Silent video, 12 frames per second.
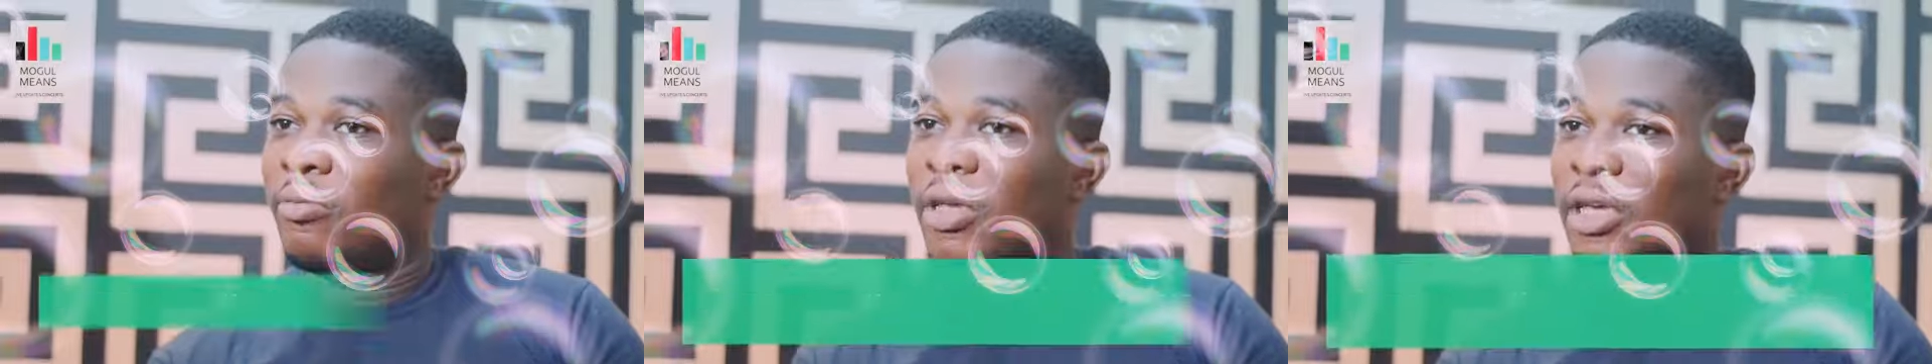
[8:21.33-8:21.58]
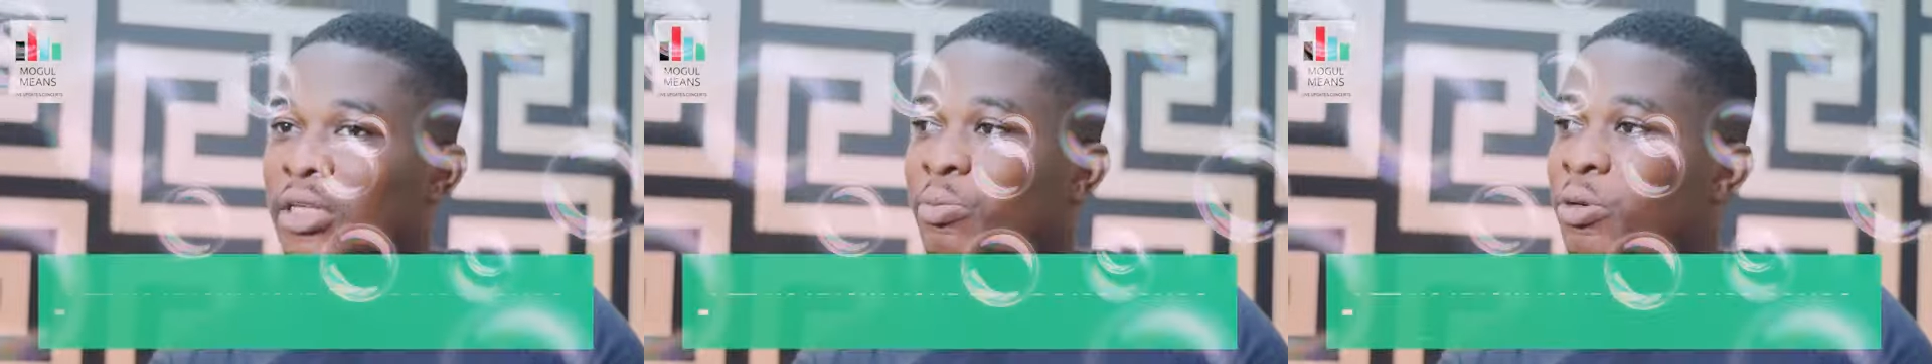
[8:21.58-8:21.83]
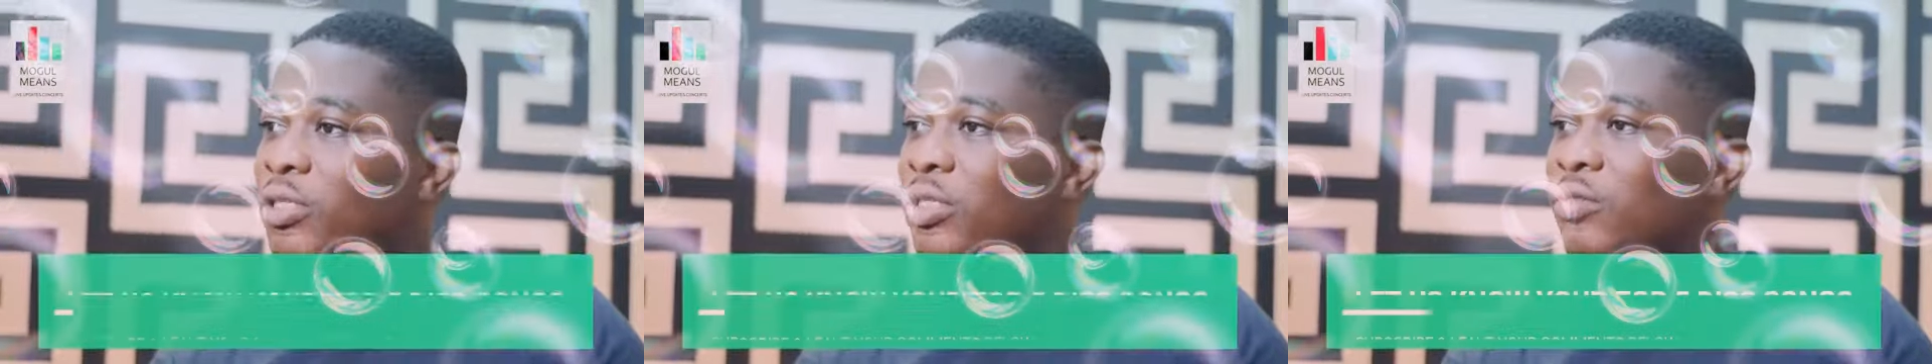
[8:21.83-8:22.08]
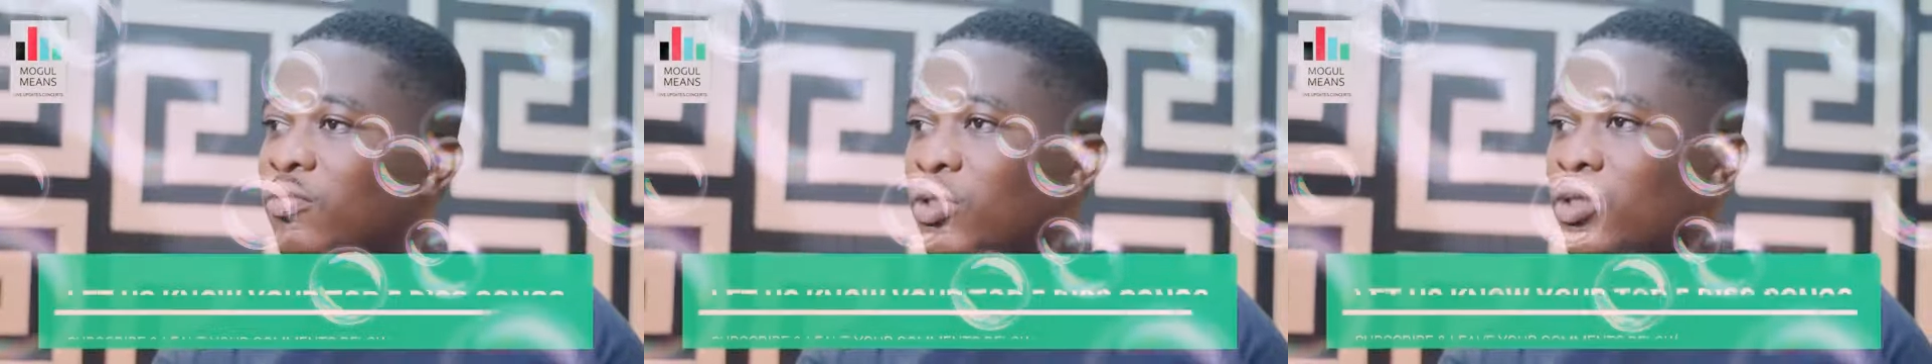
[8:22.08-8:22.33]
then make it
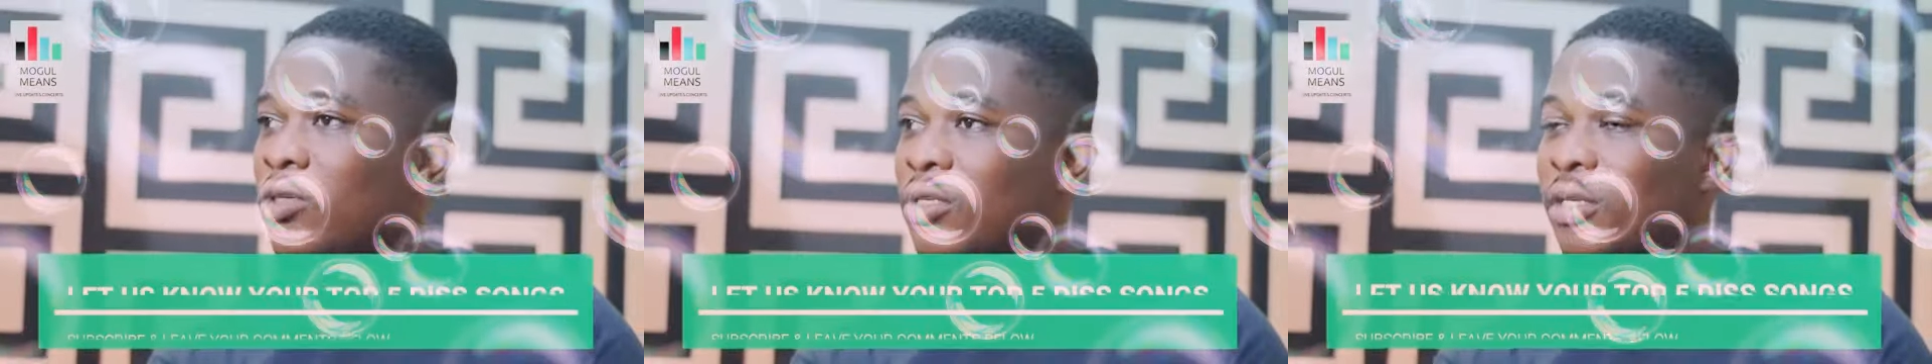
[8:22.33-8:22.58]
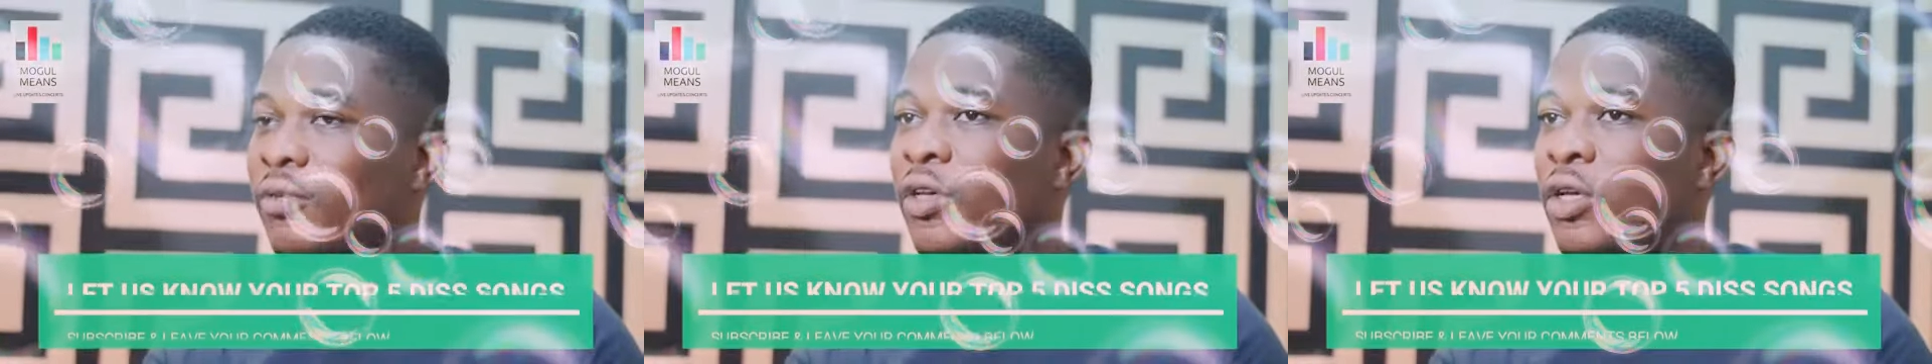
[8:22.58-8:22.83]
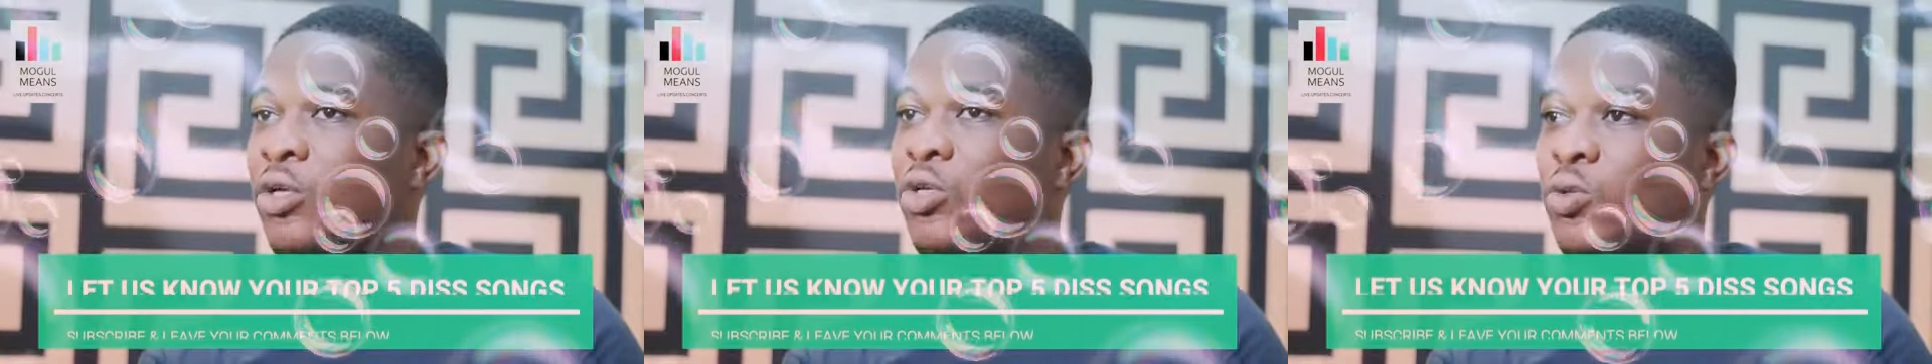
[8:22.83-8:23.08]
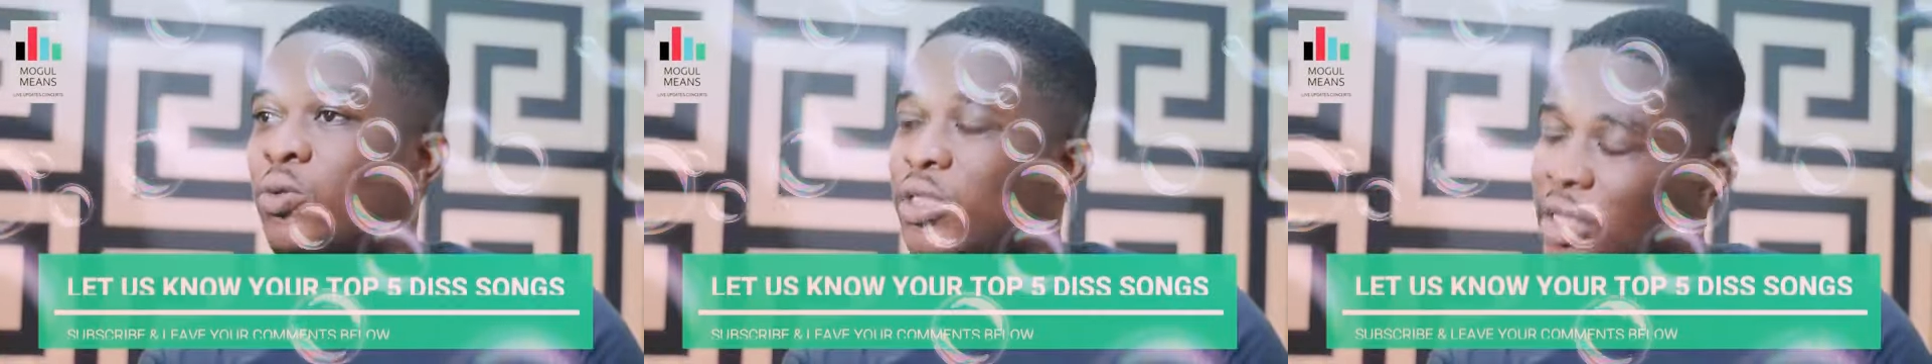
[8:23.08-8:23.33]
positive to yourself.
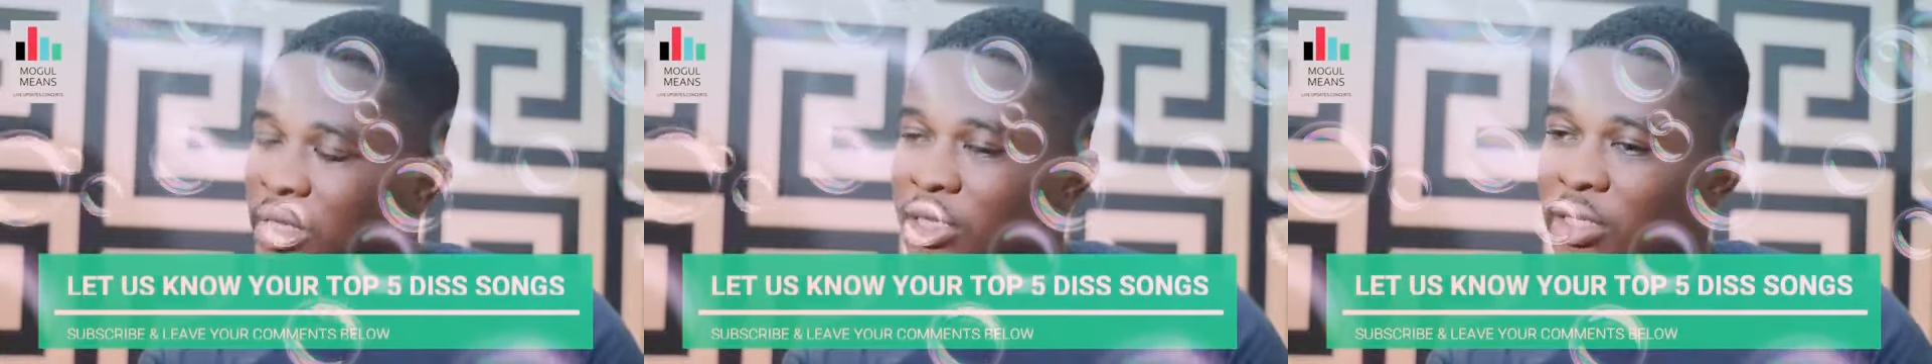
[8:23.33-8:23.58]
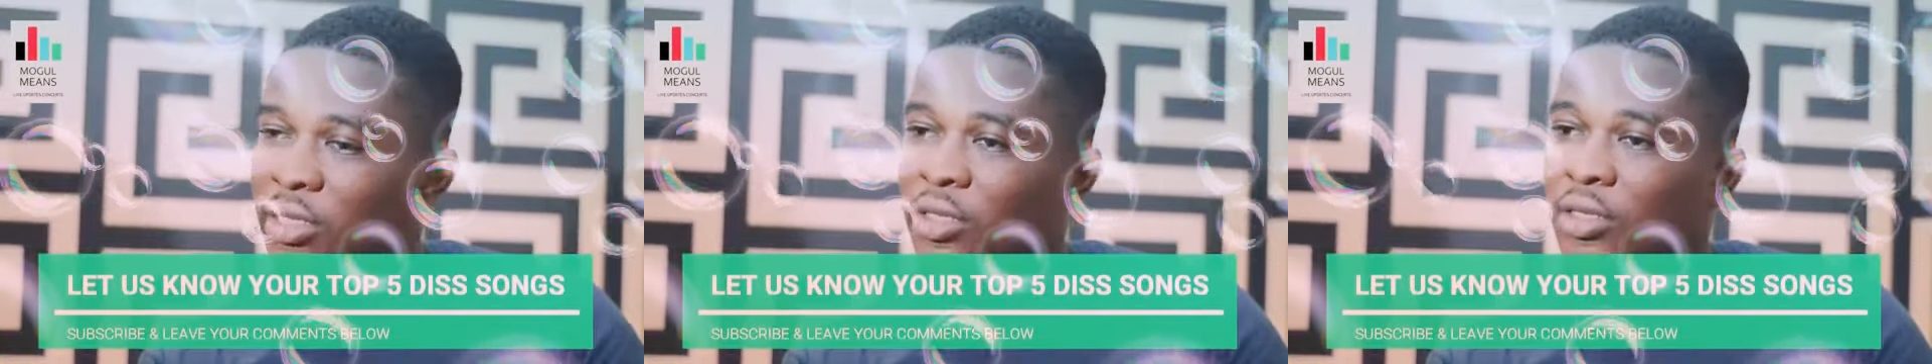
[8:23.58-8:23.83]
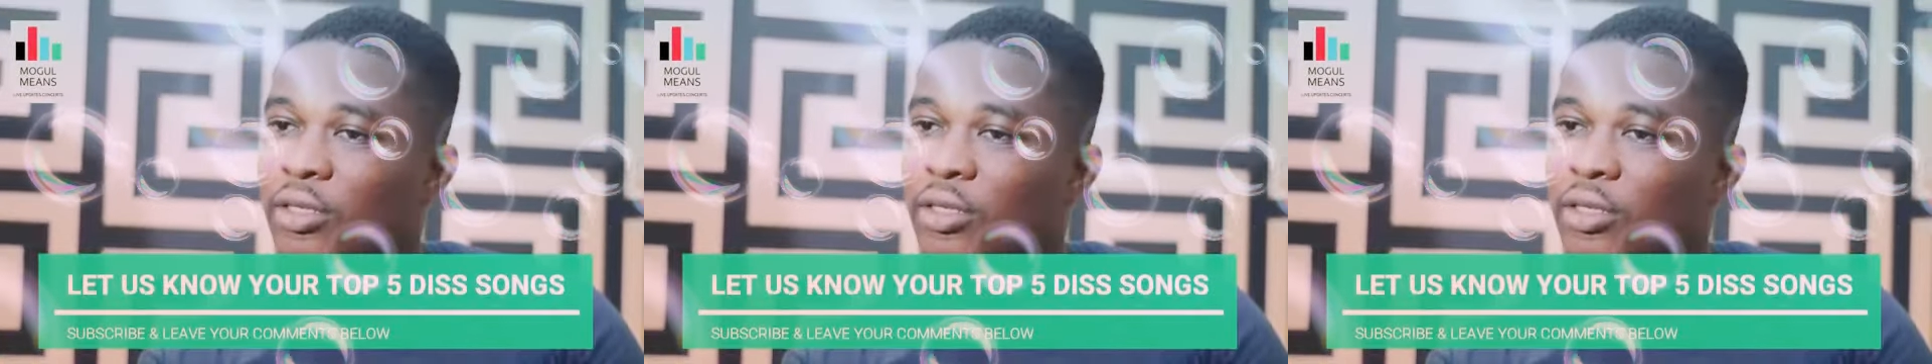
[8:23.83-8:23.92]
So yes,